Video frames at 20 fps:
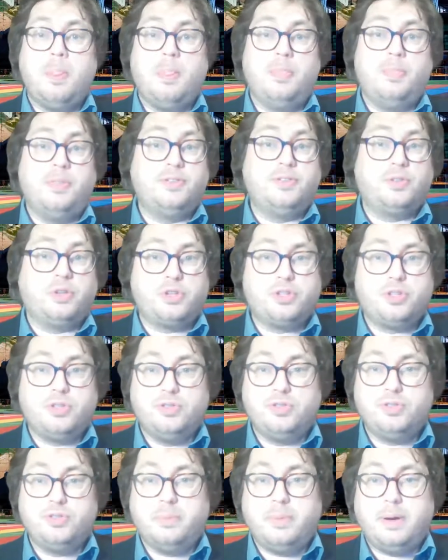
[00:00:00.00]

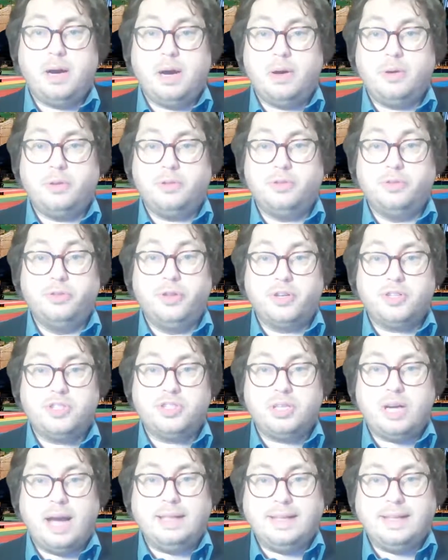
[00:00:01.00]
discussions about
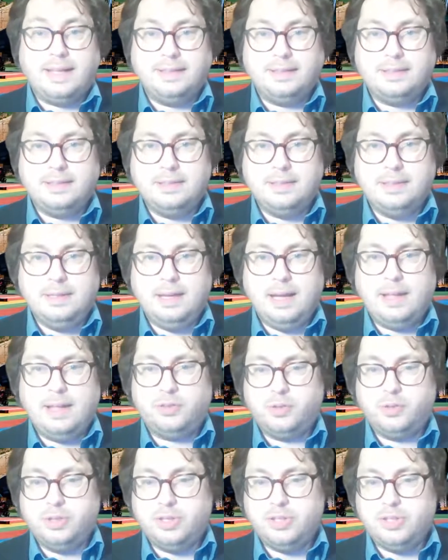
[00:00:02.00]
Dutch identity and
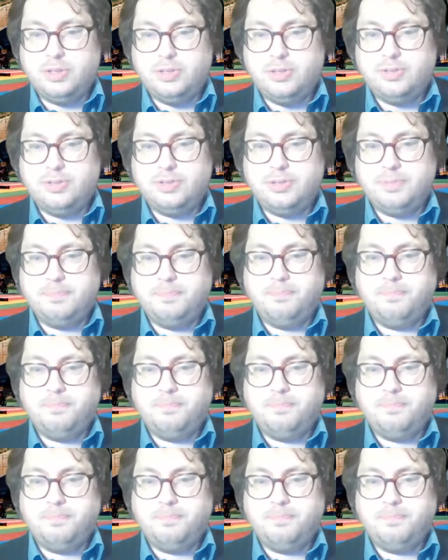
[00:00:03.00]
traditions.